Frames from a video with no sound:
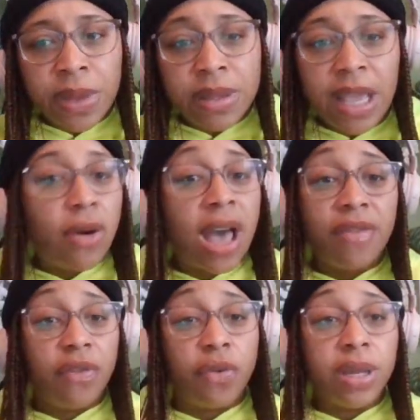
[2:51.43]
they don't have
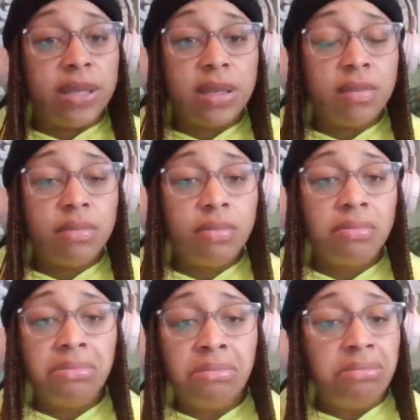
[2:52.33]
a voice.
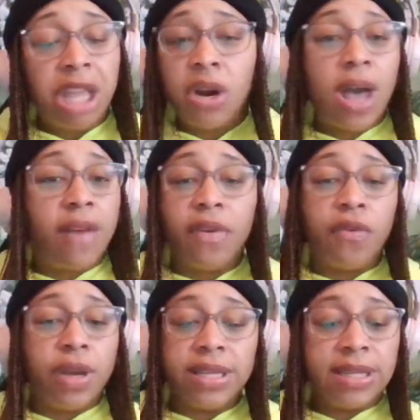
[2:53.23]
They don't have a
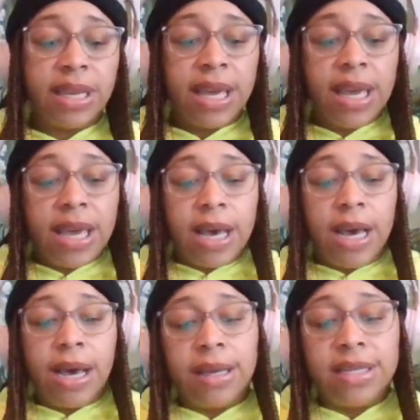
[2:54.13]
voice.
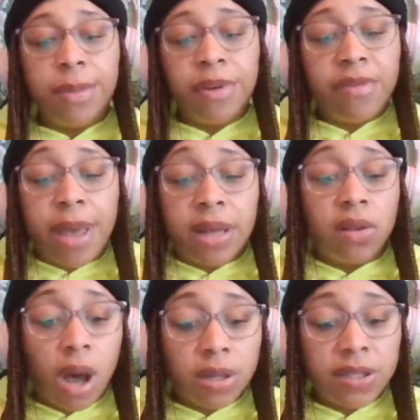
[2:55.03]
Some of them have
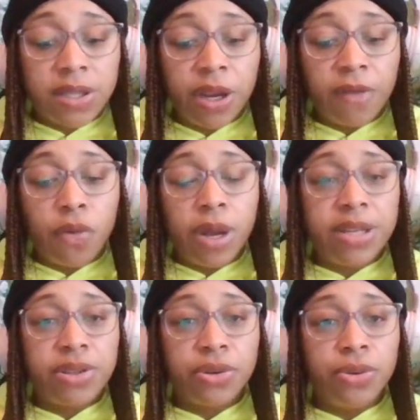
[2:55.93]
lost their
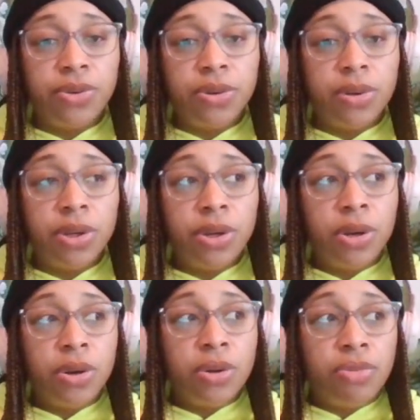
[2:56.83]
voice through
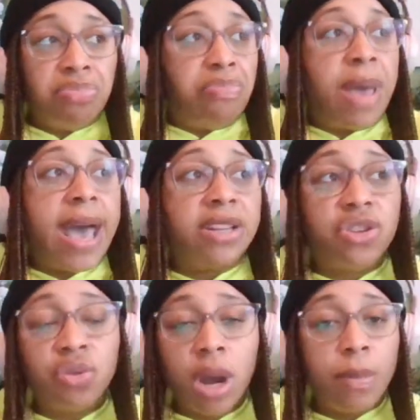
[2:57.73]
past
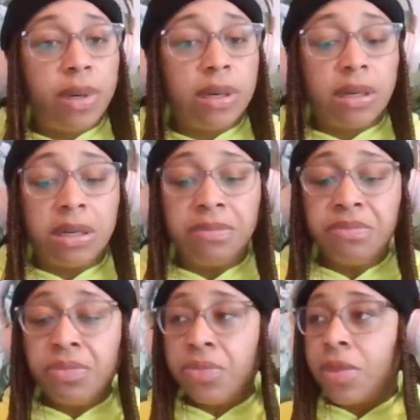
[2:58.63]
trauma,
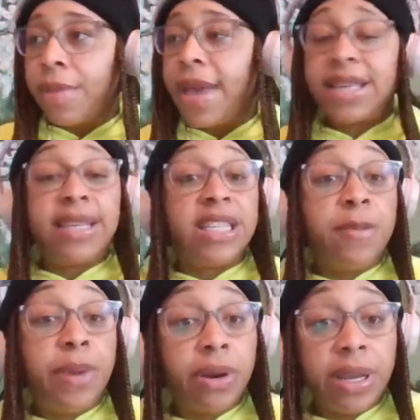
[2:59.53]
past
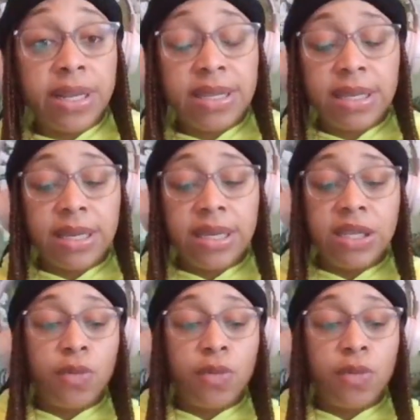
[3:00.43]
experiences,